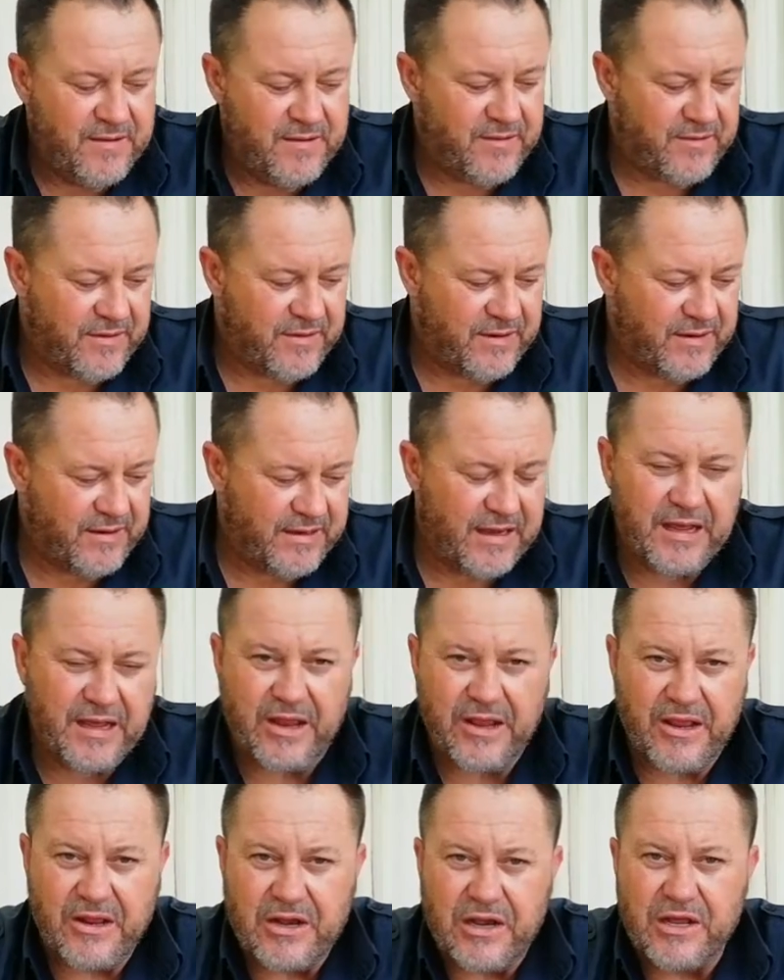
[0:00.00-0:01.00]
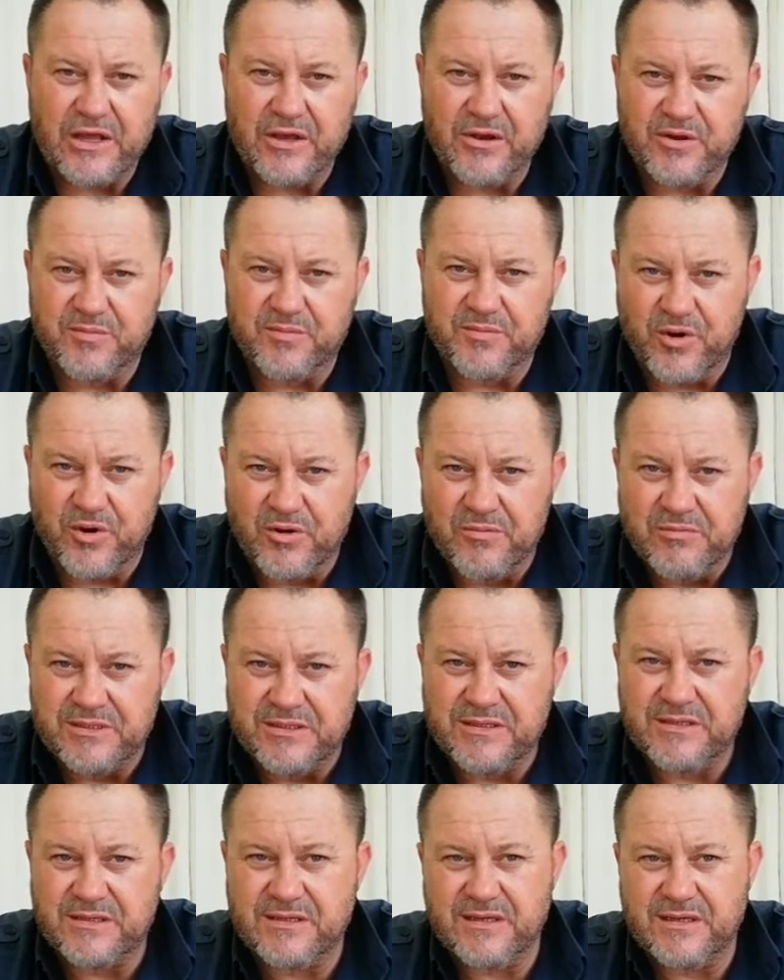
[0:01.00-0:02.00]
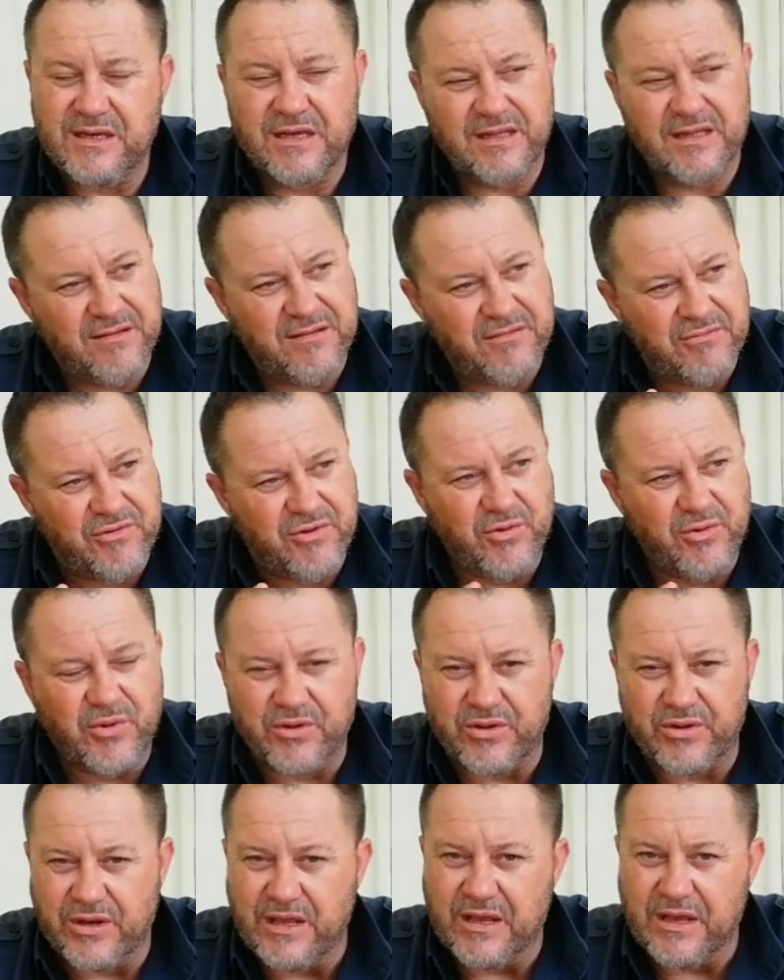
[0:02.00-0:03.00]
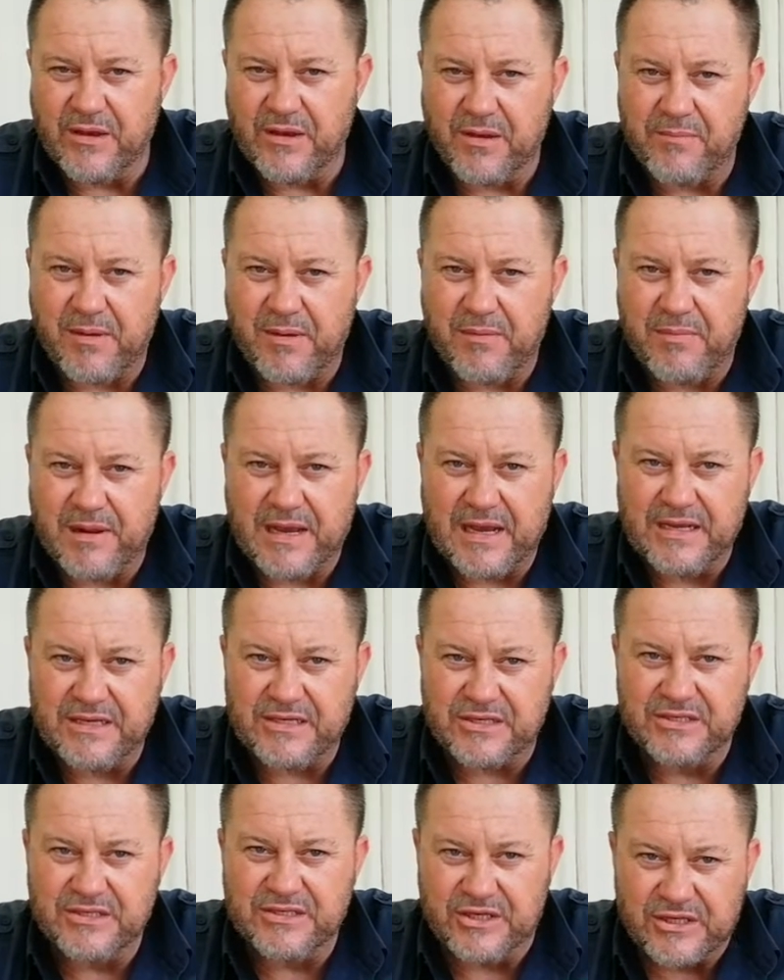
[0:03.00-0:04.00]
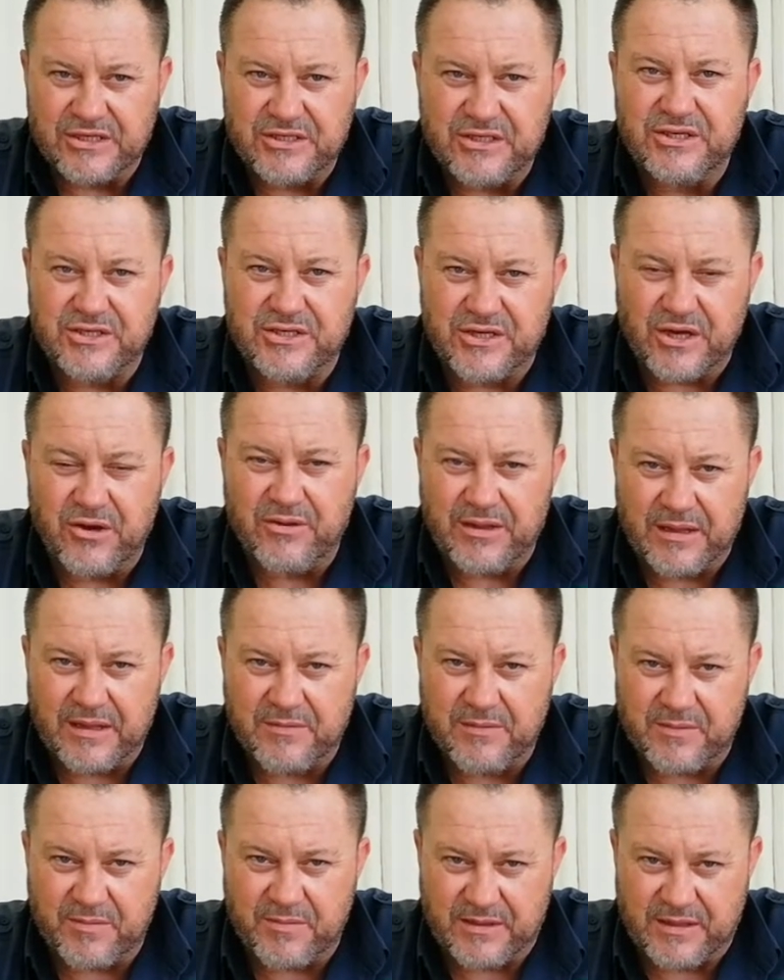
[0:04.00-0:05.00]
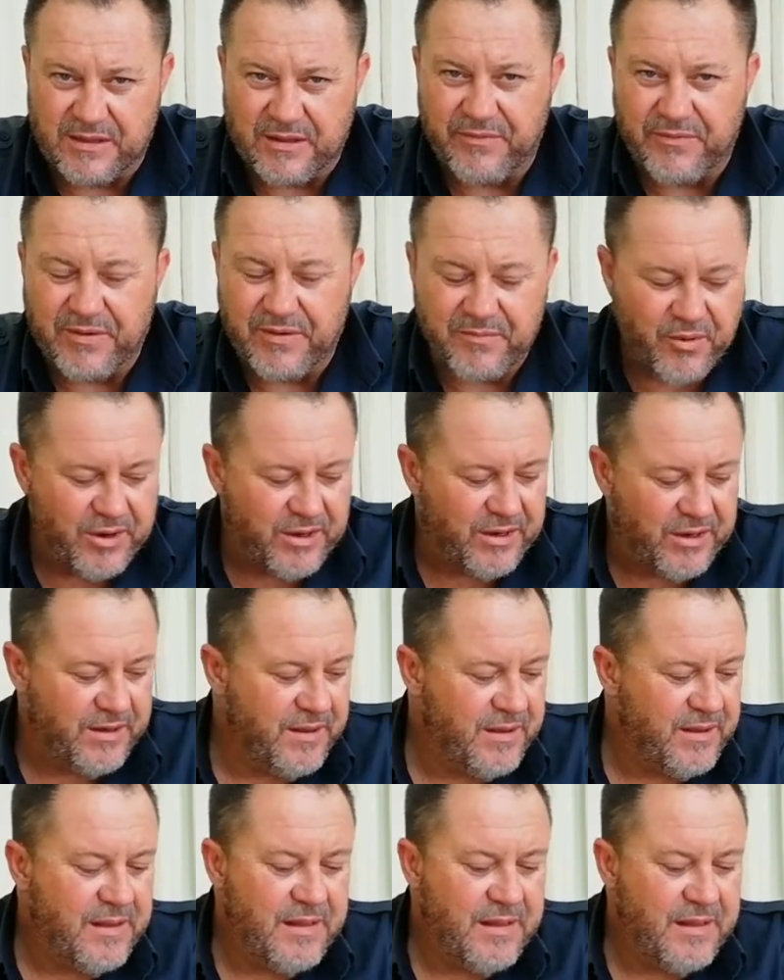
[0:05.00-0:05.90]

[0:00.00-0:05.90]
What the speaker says: Alright, I regularly use booms in 2 or 3 applications just to show that specific point.